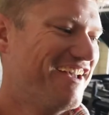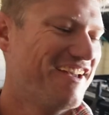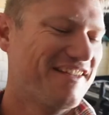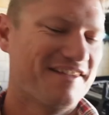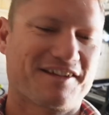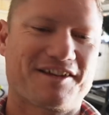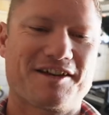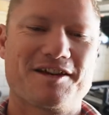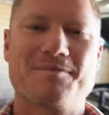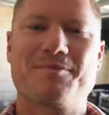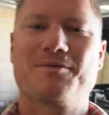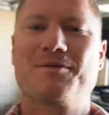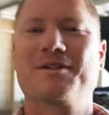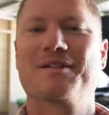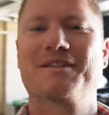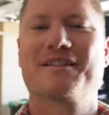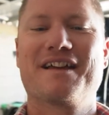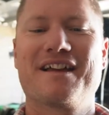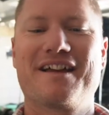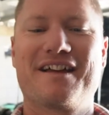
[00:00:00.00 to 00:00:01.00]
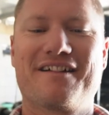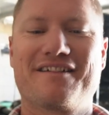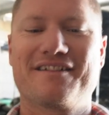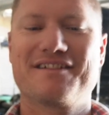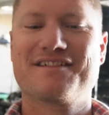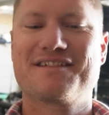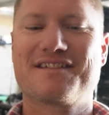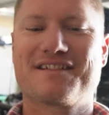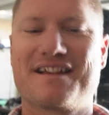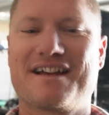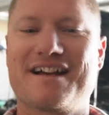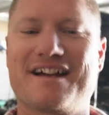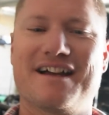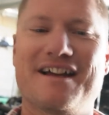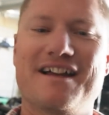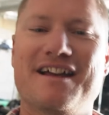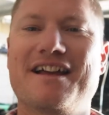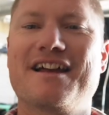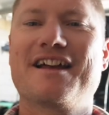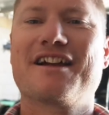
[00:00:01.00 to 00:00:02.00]
the key point there is
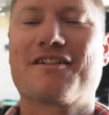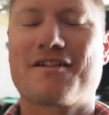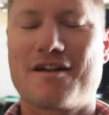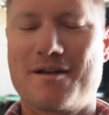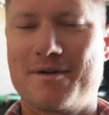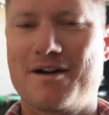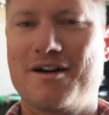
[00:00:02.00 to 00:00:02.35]
grab